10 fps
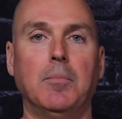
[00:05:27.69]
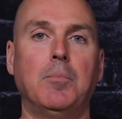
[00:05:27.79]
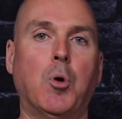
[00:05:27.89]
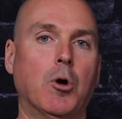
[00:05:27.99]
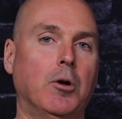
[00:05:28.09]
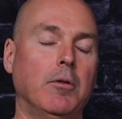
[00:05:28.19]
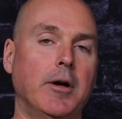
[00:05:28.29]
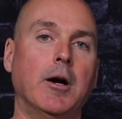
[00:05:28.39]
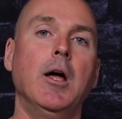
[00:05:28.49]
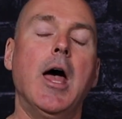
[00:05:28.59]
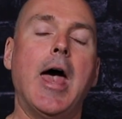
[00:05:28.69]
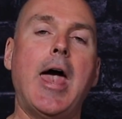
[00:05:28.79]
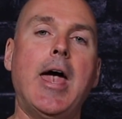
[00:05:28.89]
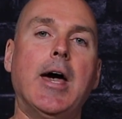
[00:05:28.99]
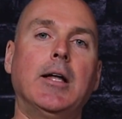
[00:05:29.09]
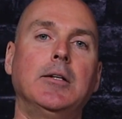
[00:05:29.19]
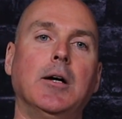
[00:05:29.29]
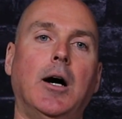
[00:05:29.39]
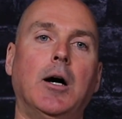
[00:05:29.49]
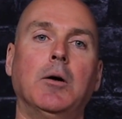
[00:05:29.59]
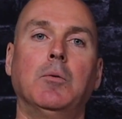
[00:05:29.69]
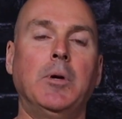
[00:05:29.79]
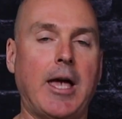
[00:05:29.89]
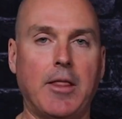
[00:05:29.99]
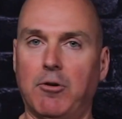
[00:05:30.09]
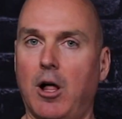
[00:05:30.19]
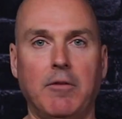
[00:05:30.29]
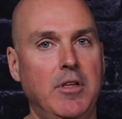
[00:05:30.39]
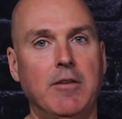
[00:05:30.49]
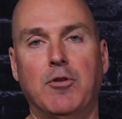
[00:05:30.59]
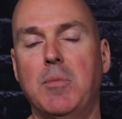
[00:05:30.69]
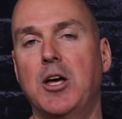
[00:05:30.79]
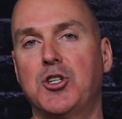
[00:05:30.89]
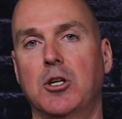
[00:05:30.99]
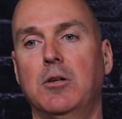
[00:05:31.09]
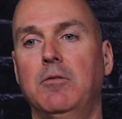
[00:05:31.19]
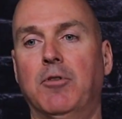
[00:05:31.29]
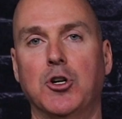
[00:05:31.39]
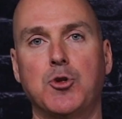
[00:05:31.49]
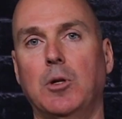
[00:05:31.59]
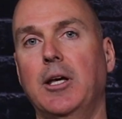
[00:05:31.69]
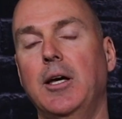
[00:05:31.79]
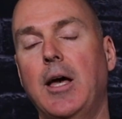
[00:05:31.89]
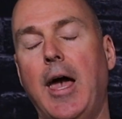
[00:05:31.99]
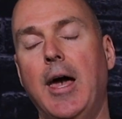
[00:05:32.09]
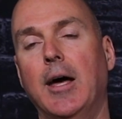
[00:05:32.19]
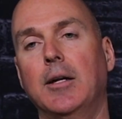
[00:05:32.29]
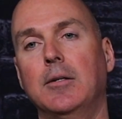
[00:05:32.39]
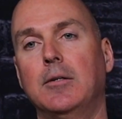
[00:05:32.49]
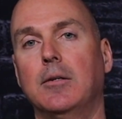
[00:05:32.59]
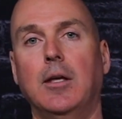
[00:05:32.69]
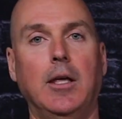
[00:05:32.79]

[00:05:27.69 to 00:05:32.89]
portal there, and we gathered all of the information virtually, and